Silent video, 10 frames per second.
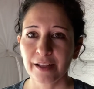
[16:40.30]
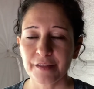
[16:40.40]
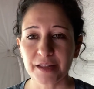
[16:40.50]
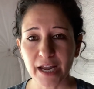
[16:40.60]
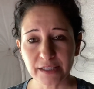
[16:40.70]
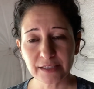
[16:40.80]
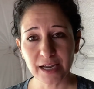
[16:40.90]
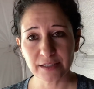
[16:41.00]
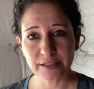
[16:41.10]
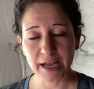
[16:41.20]
The next
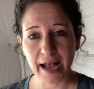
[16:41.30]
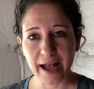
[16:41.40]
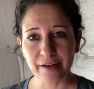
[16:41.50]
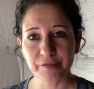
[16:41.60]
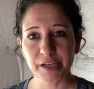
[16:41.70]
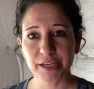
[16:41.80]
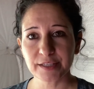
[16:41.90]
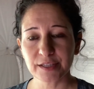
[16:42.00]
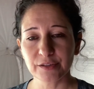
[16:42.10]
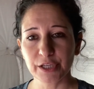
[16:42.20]
nice to have
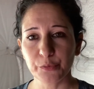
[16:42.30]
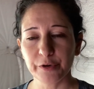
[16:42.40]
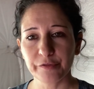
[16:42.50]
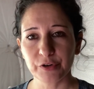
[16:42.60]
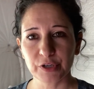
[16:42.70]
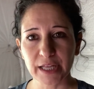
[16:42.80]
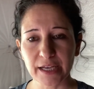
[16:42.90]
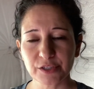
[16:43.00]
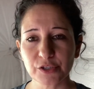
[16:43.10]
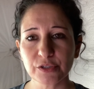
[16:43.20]
is a liquid
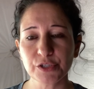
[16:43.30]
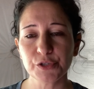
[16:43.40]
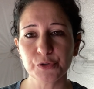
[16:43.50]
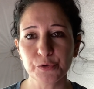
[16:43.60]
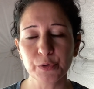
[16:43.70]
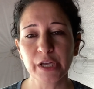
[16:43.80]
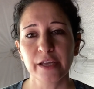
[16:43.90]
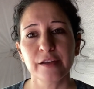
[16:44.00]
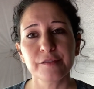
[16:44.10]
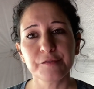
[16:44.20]
fertilizer to
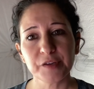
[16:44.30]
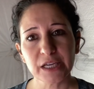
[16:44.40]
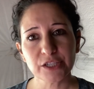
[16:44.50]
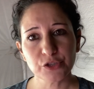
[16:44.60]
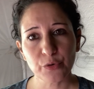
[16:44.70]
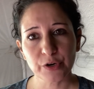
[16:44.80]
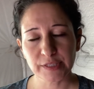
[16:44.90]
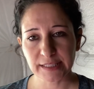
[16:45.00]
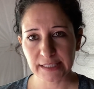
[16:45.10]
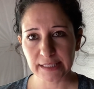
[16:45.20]
feed your
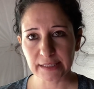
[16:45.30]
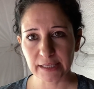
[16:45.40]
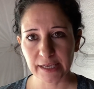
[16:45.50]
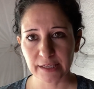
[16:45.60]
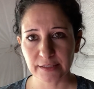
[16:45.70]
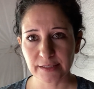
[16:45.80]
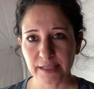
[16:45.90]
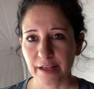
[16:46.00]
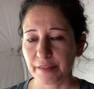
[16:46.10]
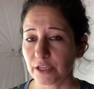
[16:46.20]
seedlings.
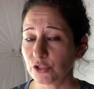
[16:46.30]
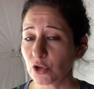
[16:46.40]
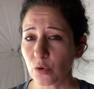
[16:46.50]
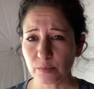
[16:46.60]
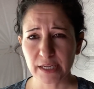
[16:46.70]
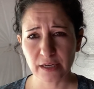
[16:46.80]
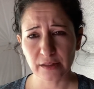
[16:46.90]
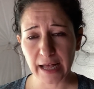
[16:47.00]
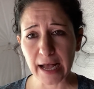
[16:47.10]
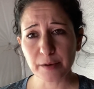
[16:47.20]
They don't need a
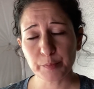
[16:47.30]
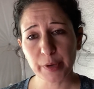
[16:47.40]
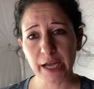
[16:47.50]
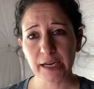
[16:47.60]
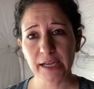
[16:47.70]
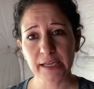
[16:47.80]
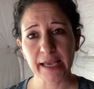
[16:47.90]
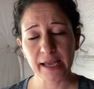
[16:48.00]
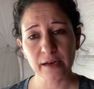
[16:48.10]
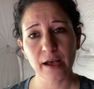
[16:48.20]
lot, but it
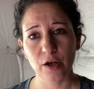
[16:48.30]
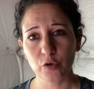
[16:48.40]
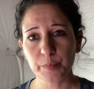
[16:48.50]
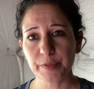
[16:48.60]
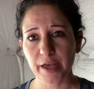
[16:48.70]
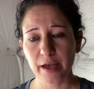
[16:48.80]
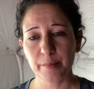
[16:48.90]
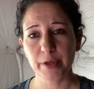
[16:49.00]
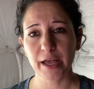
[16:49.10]
can help them,